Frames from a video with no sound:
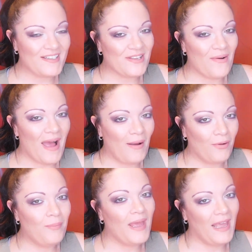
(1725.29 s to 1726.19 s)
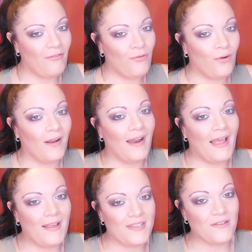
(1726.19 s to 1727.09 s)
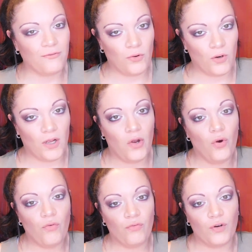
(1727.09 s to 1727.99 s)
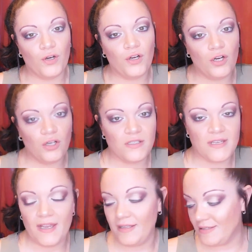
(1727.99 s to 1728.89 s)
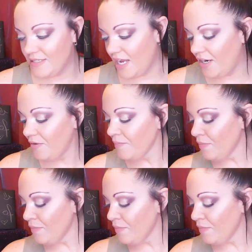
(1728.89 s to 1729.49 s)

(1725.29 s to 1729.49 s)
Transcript: so I would pay for it at Sephora over her site instead.